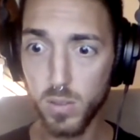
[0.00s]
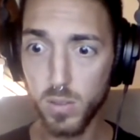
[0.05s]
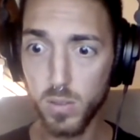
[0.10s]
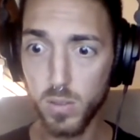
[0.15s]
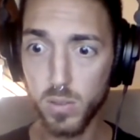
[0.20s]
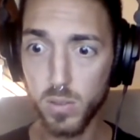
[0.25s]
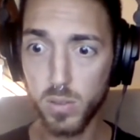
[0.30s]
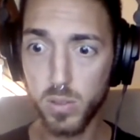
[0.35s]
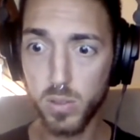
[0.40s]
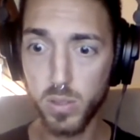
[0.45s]

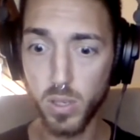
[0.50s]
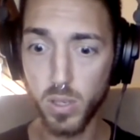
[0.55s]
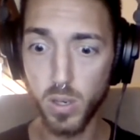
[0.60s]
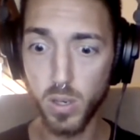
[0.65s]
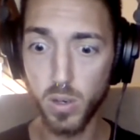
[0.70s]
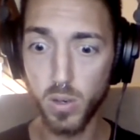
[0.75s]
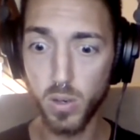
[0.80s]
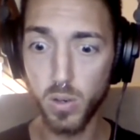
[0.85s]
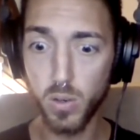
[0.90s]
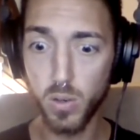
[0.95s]

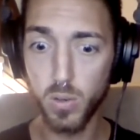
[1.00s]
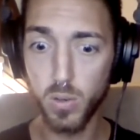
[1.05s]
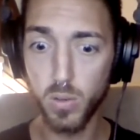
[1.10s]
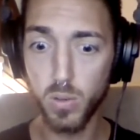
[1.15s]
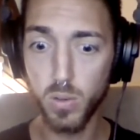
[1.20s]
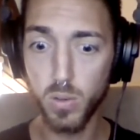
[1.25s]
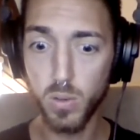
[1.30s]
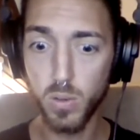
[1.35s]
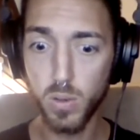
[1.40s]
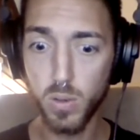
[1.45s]

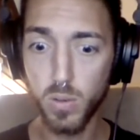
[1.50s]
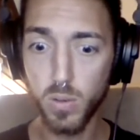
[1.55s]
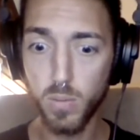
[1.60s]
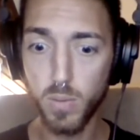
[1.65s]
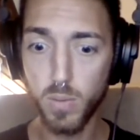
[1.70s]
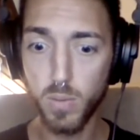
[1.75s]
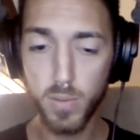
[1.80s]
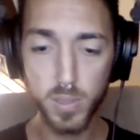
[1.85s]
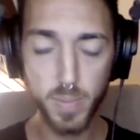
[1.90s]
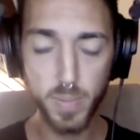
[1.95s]
So
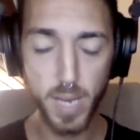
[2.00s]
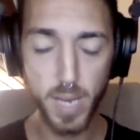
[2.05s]
what was my